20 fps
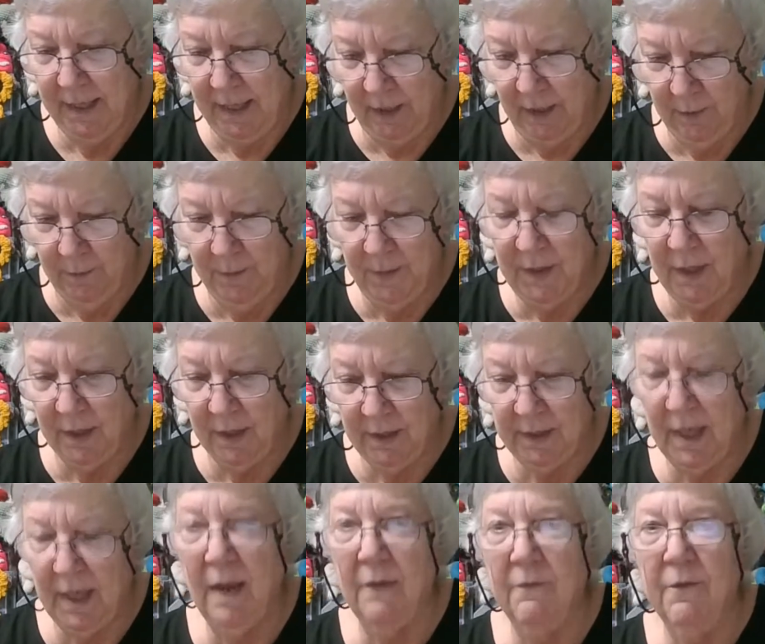Kim
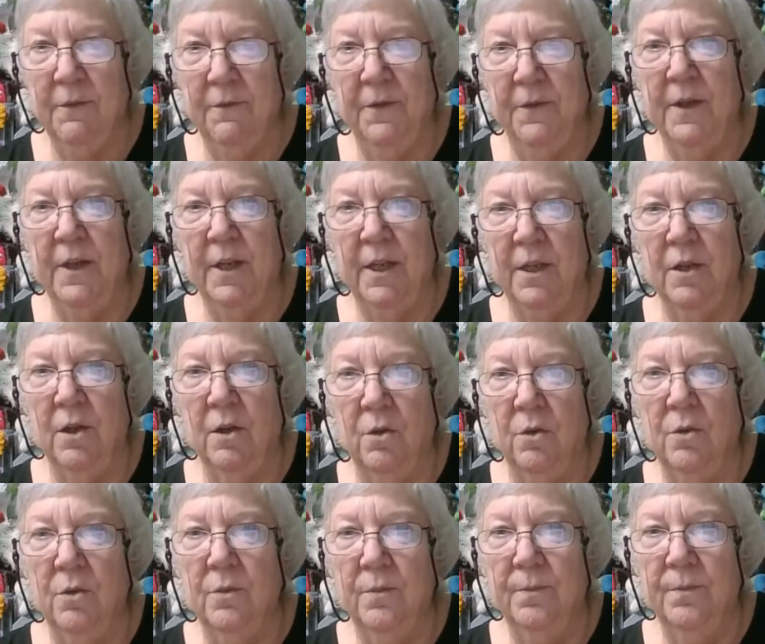does have a
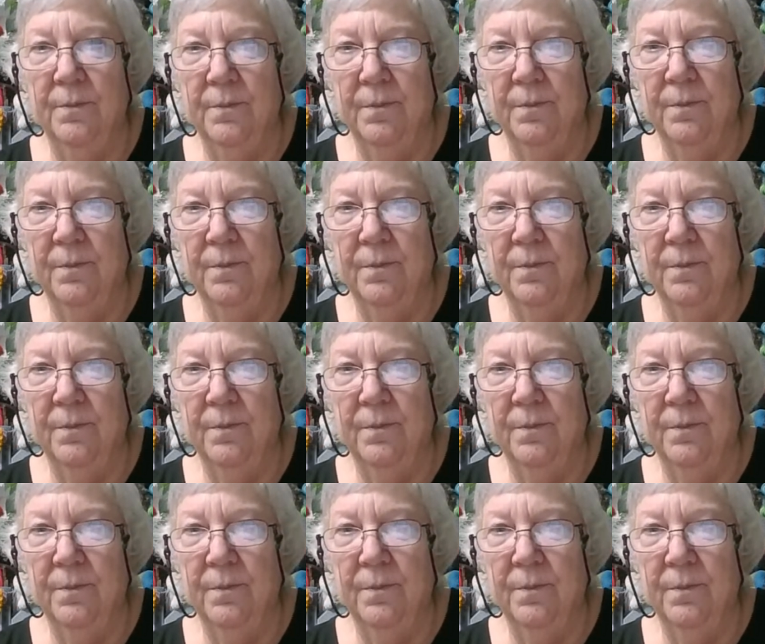video.